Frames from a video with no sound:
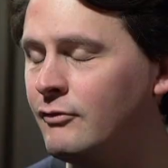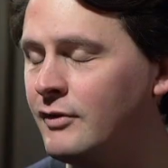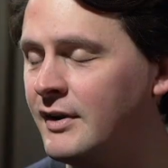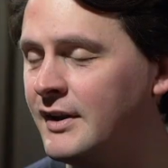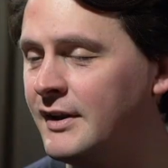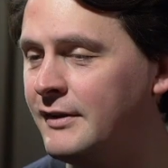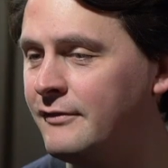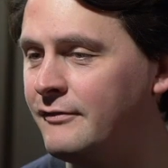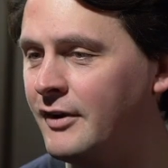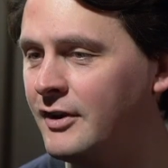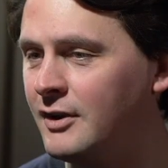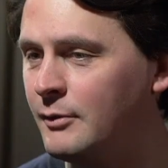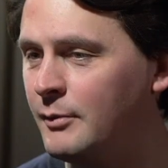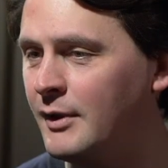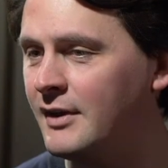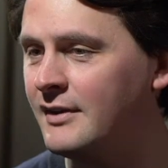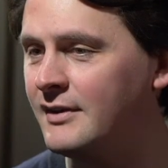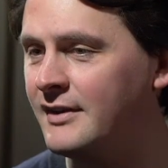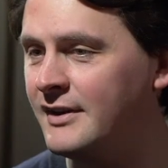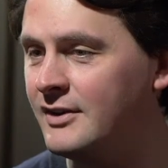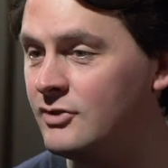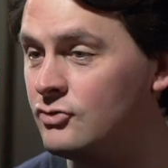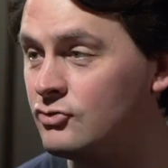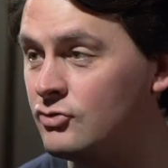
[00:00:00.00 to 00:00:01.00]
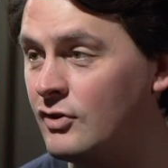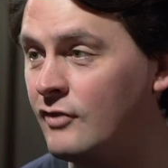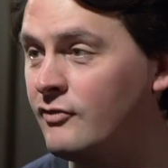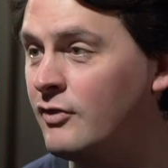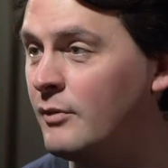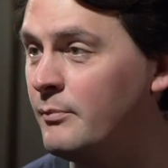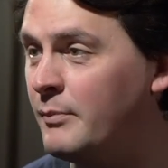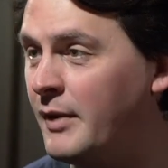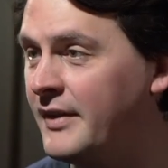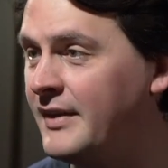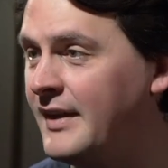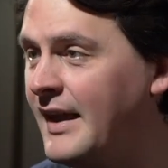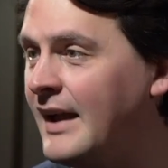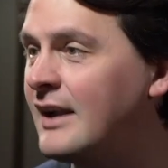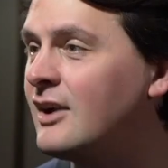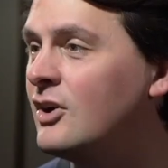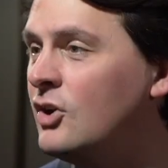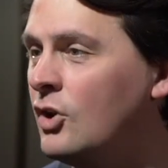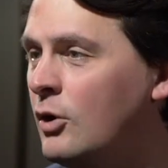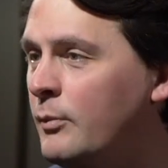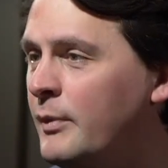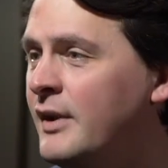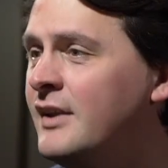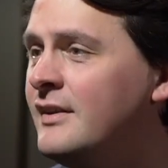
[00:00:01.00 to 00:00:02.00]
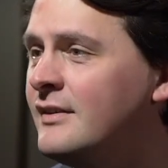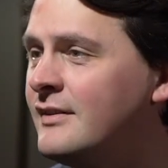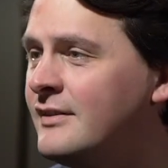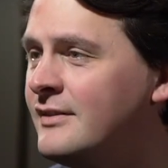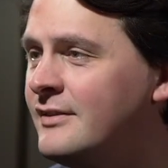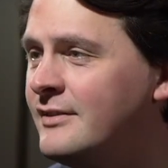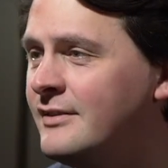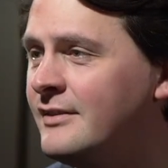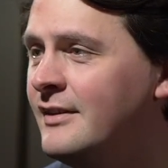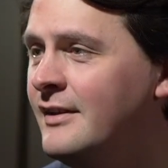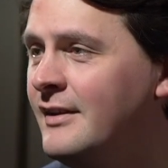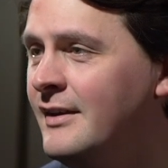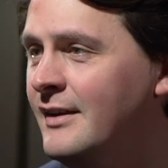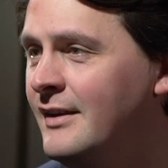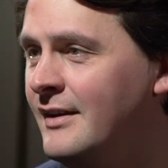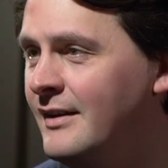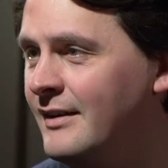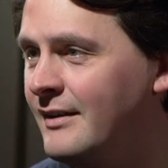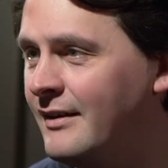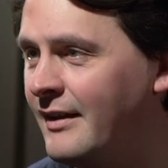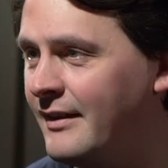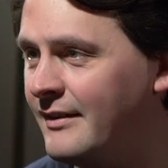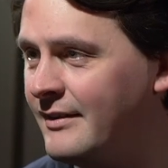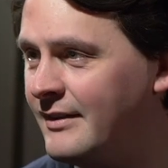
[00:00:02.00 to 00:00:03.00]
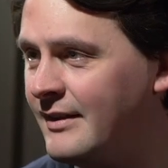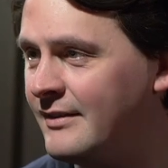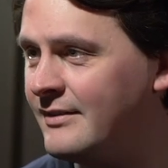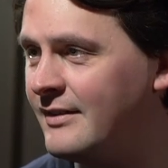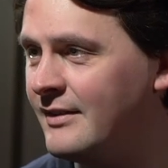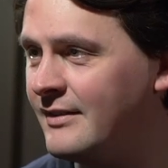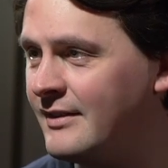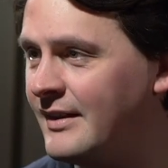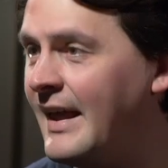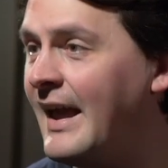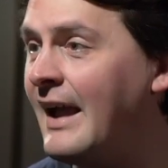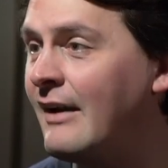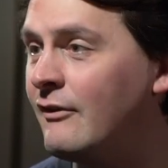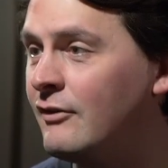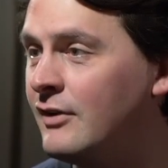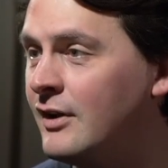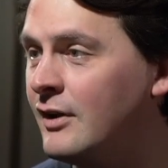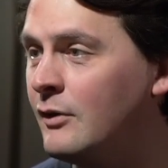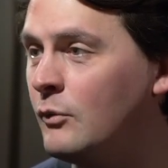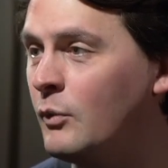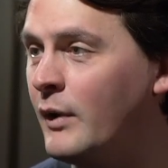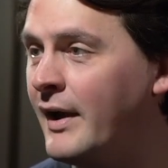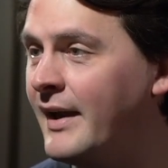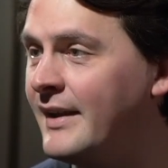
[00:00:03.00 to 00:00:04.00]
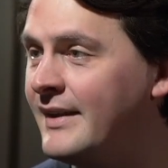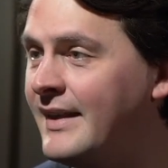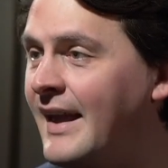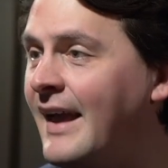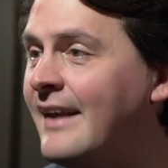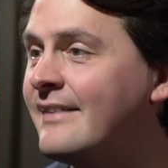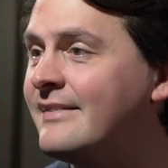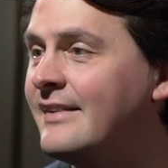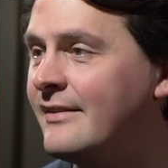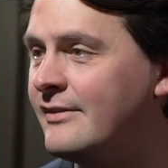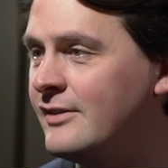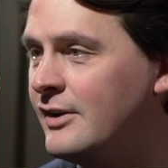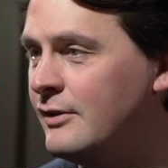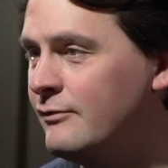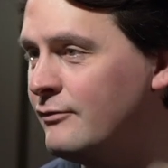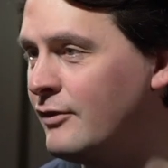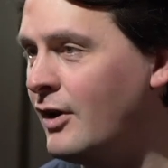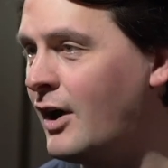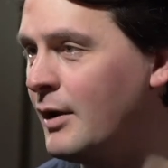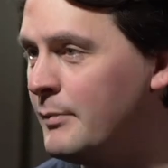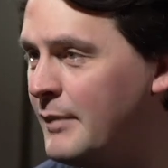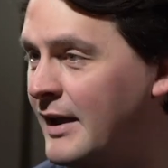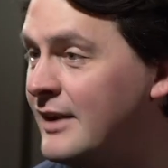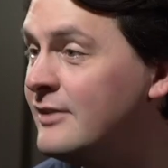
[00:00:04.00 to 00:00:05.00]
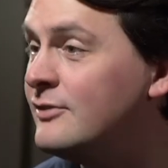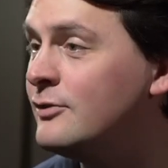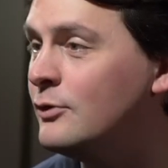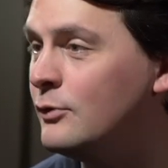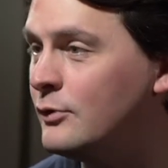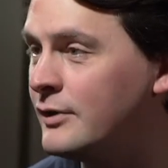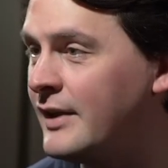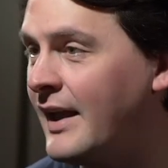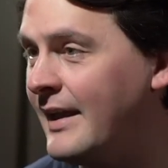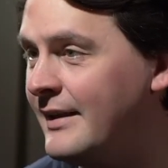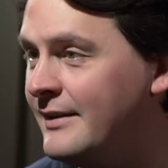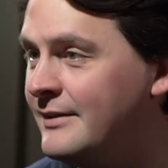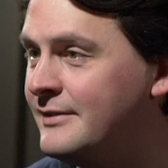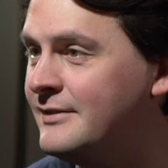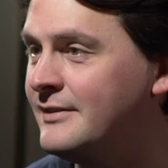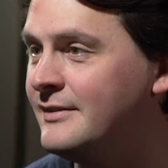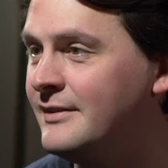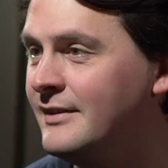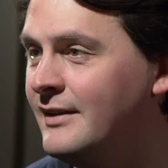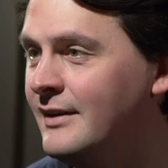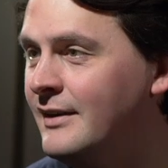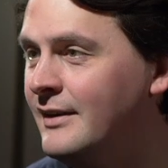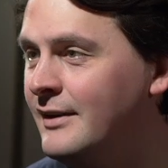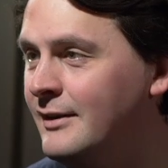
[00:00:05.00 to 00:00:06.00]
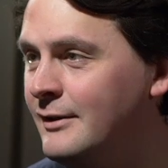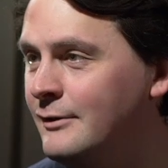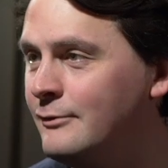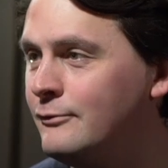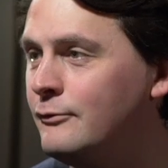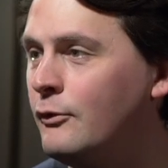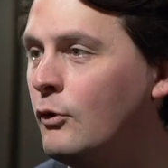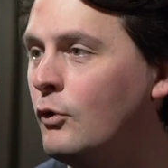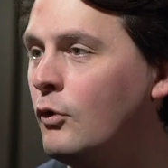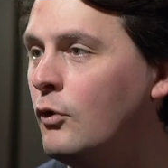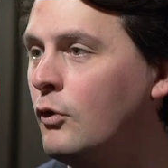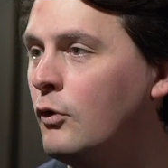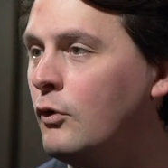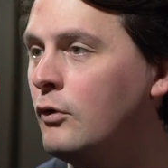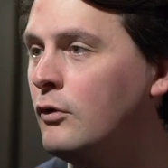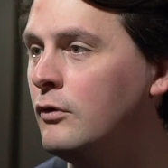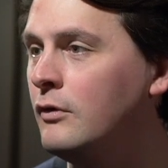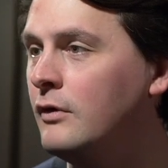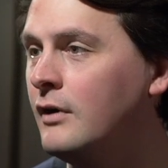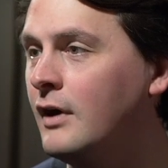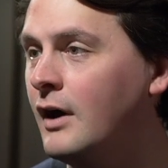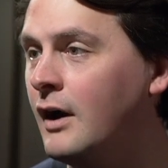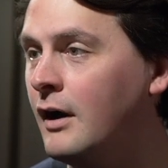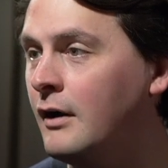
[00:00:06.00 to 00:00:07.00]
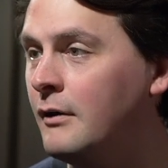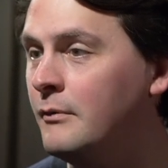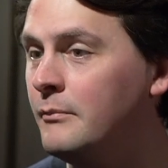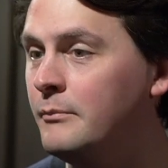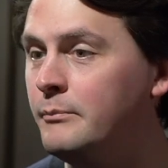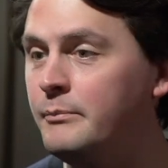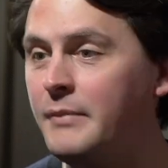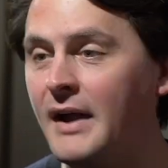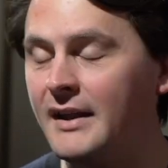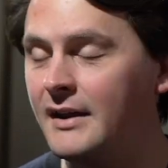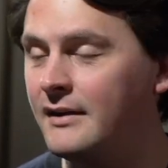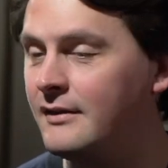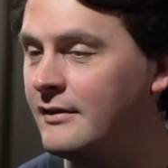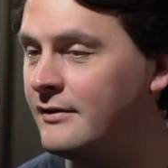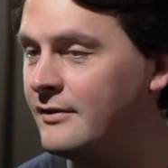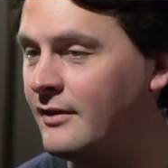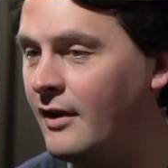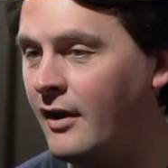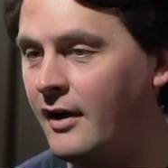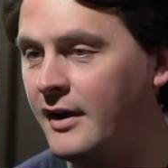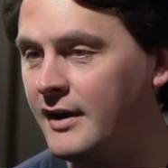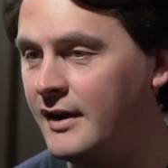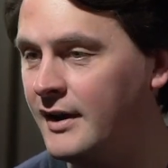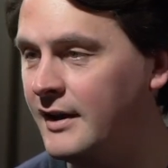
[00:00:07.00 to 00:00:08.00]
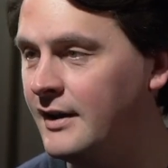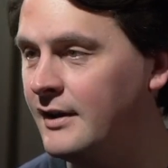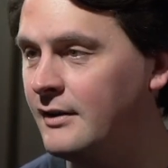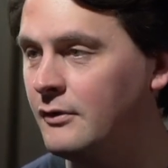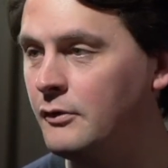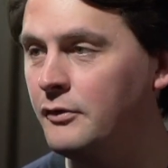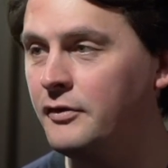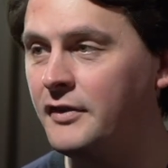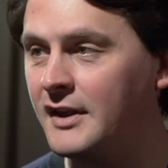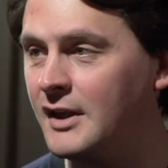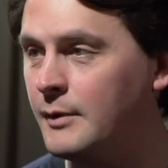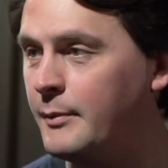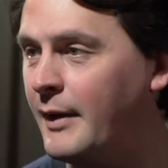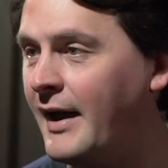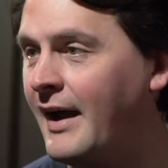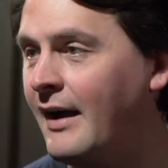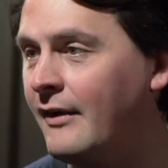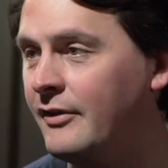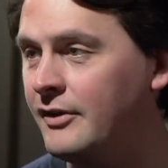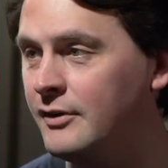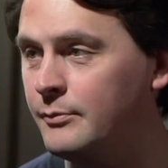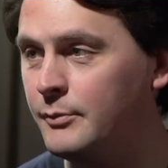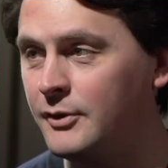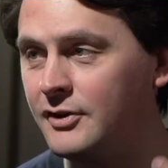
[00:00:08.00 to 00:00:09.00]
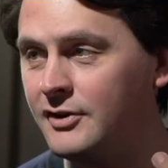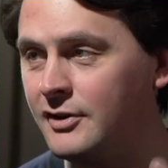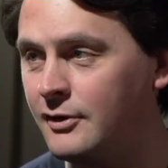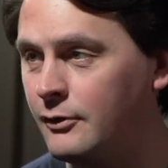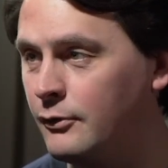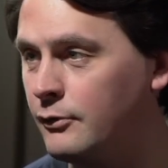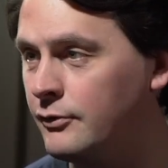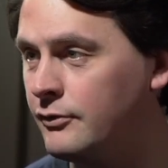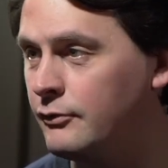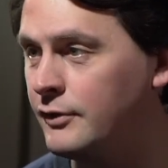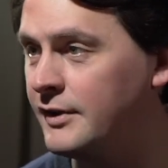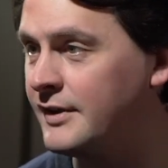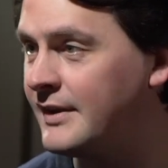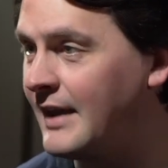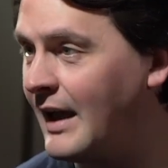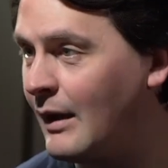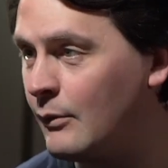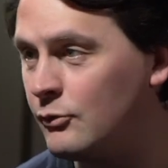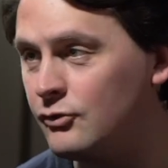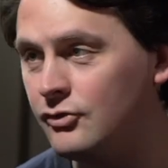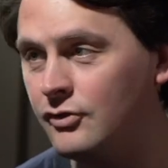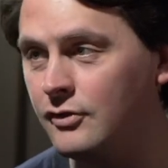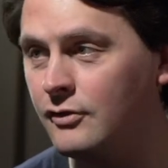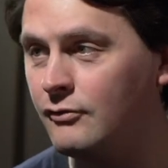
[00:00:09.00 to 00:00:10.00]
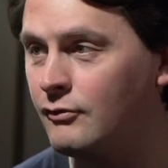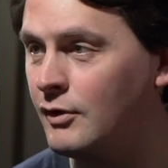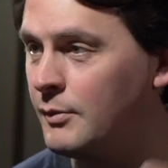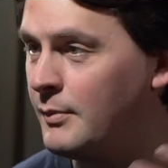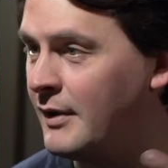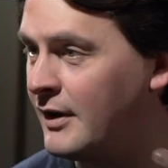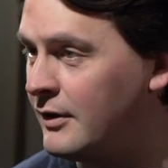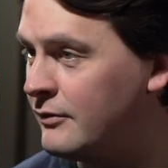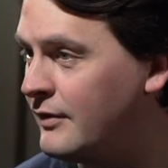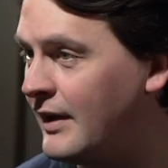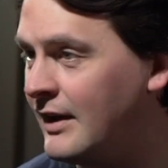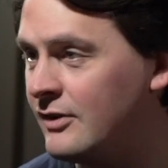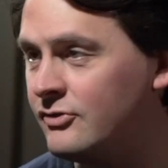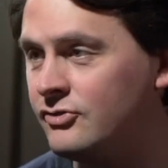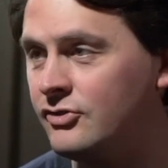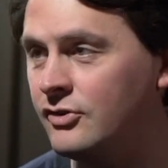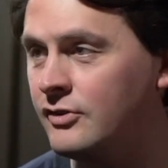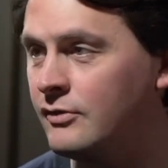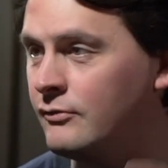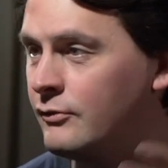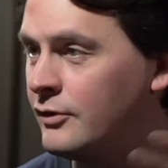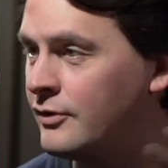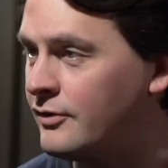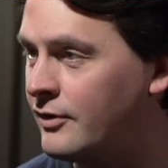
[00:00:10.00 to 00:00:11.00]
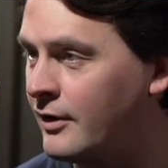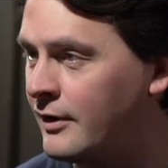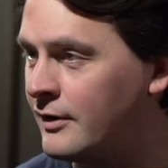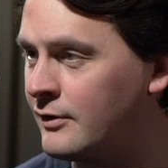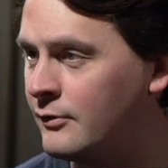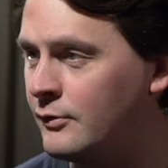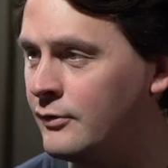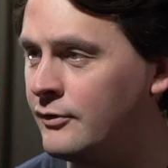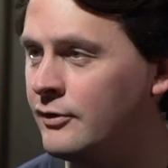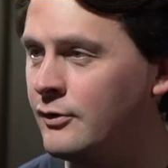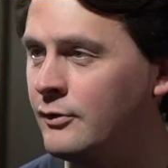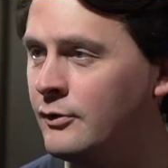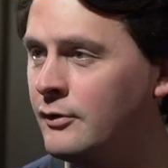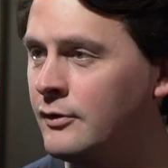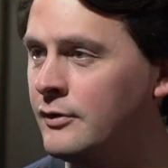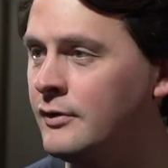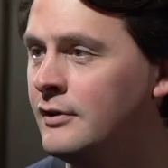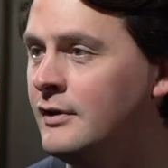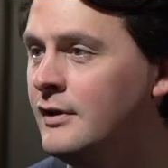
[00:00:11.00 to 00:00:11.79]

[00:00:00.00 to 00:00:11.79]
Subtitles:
really fundamentally driven by the economics. Like, this is an area where, yes, there's an environmental case for better designing or thinking about how these materials are recaptured and remanufactured and recycled and so on.